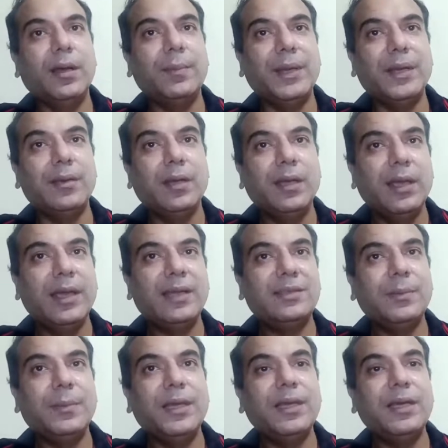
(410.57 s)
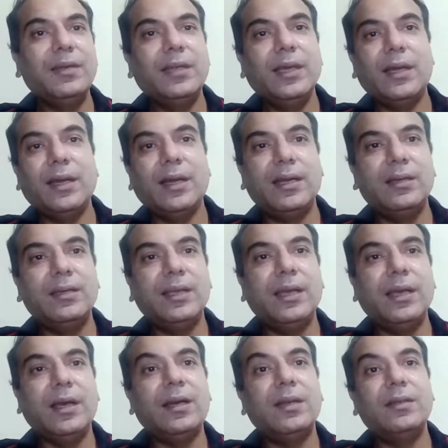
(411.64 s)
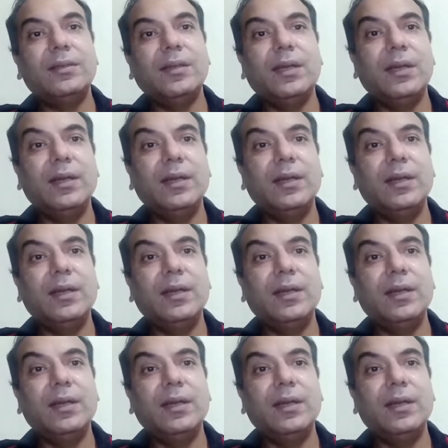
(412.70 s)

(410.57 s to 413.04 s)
I mean, exhibited there, and they are